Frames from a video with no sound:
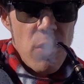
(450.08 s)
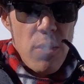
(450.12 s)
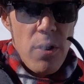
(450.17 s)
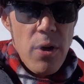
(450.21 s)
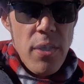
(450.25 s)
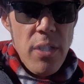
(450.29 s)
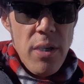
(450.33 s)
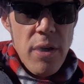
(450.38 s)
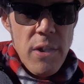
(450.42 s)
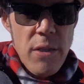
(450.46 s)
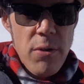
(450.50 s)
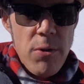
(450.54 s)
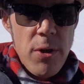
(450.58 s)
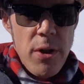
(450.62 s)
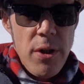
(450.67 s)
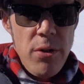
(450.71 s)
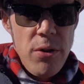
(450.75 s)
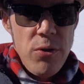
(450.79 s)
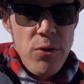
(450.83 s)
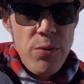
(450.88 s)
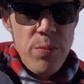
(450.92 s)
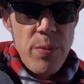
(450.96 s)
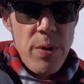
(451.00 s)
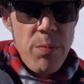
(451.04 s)
Another one
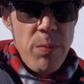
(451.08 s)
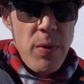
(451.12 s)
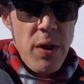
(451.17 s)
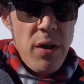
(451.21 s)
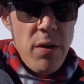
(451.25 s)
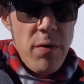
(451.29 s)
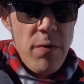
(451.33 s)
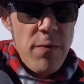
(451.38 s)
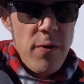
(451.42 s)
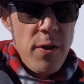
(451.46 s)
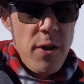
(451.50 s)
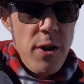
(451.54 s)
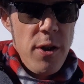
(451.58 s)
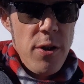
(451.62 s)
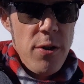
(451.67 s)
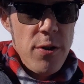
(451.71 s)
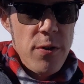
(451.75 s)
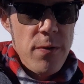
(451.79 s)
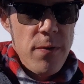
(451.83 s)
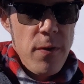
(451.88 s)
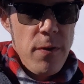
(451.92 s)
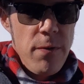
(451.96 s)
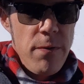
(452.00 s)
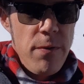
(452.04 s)
who's been making videos
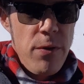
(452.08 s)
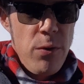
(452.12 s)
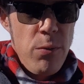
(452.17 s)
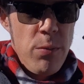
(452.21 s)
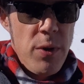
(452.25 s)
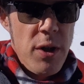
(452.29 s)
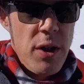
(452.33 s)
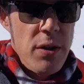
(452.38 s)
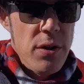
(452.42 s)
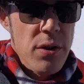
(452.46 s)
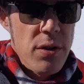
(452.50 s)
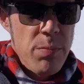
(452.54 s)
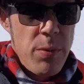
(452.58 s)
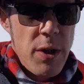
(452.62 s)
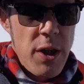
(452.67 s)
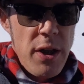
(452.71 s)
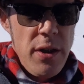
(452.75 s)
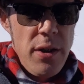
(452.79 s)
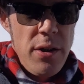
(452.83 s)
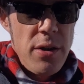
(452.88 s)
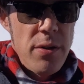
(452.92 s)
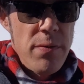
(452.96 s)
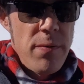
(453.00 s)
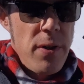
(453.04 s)
for a few months, but I
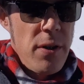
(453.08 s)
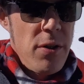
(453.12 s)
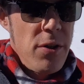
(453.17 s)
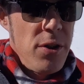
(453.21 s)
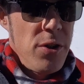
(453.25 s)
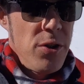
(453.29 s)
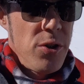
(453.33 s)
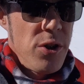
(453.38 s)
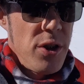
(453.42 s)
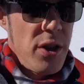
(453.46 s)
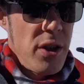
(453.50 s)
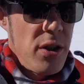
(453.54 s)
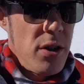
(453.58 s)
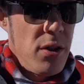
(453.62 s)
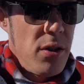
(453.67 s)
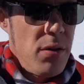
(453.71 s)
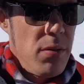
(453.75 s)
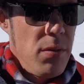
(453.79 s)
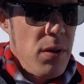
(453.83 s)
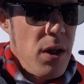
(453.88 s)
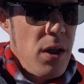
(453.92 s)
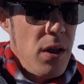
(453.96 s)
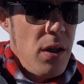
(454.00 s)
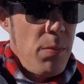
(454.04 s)
just found his channel,
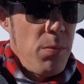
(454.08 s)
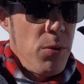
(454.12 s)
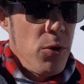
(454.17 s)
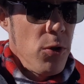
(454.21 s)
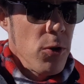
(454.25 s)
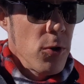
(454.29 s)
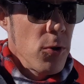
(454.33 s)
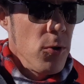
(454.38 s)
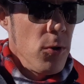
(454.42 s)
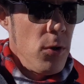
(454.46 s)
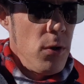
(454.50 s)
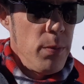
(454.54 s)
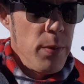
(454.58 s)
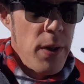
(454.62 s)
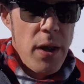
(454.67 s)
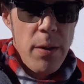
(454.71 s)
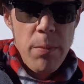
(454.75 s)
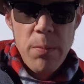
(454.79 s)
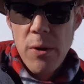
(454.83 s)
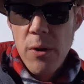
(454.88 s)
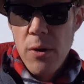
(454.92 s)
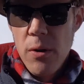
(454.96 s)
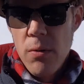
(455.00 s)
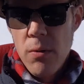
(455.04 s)
Pork Roll
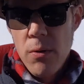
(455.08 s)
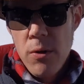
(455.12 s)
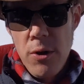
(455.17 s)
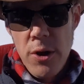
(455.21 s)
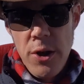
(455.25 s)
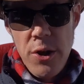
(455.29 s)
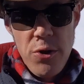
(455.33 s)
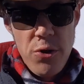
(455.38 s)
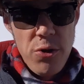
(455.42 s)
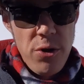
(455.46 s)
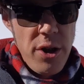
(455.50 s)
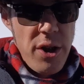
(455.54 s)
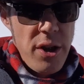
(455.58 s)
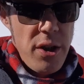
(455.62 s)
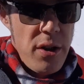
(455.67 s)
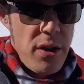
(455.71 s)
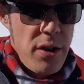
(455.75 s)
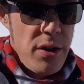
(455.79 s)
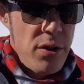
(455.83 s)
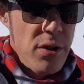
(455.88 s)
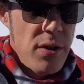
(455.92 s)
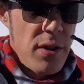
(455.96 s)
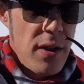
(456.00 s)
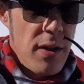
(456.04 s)
Piper. Really enjoying his
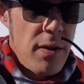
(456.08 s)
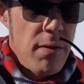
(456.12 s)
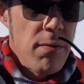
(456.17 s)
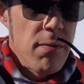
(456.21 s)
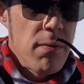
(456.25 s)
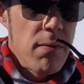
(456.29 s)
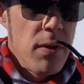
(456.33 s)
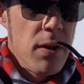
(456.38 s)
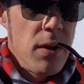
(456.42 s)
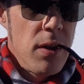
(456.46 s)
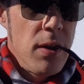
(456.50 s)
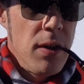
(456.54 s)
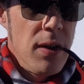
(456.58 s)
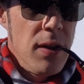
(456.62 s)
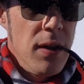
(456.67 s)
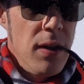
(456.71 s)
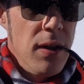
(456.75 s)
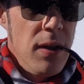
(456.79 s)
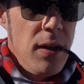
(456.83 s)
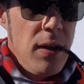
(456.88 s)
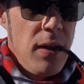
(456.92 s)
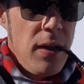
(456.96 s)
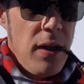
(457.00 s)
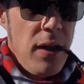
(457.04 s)
stuff.
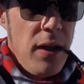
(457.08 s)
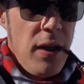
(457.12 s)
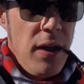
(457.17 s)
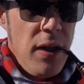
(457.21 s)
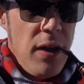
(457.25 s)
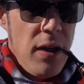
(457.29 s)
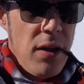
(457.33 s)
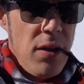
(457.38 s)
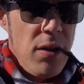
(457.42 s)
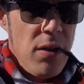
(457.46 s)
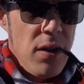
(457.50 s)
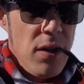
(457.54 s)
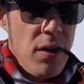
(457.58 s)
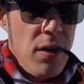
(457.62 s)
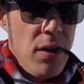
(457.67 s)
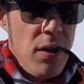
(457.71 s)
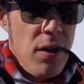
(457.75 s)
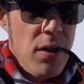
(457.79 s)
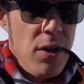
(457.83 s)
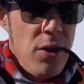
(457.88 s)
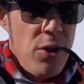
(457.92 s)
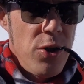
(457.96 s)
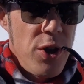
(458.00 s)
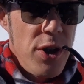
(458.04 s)
And
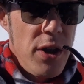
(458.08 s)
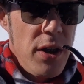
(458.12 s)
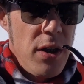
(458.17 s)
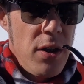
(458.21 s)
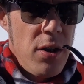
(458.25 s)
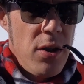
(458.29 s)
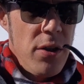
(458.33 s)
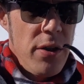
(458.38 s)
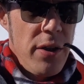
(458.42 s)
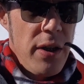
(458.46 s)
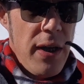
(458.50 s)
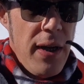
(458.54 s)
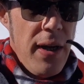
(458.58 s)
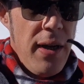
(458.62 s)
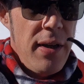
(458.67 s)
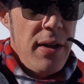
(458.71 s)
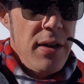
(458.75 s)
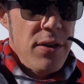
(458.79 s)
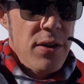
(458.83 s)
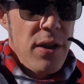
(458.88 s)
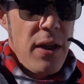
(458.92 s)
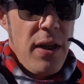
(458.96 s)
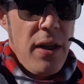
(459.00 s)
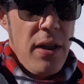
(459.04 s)
another channel that
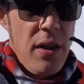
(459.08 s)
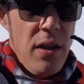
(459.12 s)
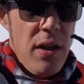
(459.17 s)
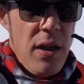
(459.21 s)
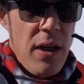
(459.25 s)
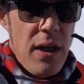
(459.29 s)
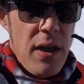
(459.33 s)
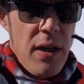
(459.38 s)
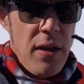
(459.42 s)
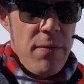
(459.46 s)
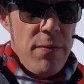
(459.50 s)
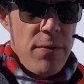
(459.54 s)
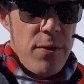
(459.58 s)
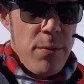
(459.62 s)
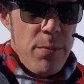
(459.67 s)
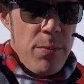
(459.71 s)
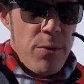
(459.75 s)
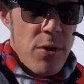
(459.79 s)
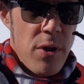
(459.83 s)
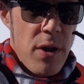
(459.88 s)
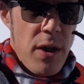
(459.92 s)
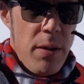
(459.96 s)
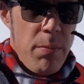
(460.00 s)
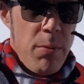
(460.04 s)
has a lot of
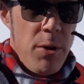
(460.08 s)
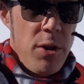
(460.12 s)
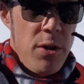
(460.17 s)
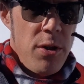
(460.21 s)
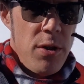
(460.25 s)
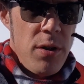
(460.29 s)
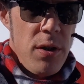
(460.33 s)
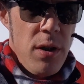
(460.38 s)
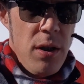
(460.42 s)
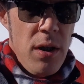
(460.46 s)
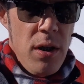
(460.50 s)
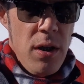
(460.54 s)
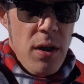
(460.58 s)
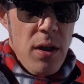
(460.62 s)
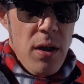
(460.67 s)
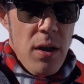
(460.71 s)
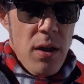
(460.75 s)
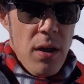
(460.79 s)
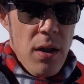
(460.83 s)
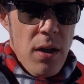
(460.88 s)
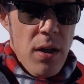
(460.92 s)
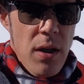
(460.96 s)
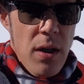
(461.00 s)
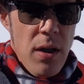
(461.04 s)
subscribers,
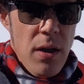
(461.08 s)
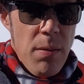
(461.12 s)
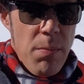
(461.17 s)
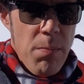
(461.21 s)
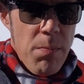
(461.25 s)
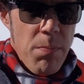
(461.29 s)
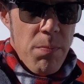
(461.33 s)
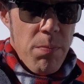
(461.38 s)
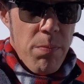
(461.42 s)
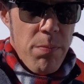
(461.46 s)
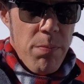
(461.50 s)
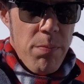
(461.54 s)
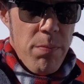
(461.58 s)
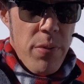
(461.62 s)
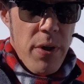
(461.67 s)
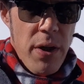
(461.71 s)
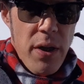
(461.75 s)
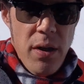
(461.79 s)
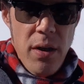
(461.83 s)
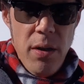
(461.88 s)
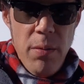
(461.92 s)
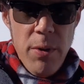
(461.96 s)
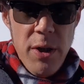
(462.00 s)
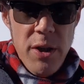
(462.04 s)
but
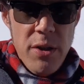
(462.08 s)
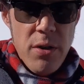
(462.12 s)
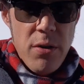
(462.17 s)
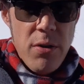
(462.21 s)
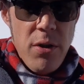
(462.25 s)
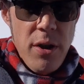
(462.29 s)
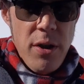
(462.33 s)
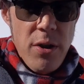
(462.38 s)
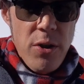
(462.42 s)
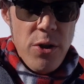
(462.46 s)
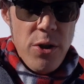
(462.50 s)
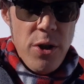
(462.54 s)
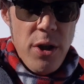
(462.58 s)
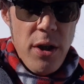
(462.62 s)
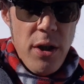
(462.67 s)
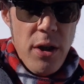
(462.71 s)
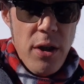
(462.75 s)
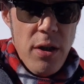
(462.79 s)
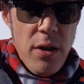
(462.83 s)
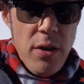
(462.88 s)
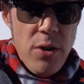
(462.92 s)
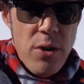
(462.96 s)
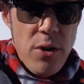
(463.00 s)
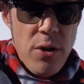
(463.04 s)
he basically
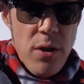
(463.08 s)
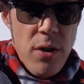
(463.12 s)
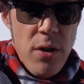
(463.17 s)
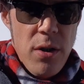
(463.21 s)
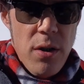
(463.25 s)
changed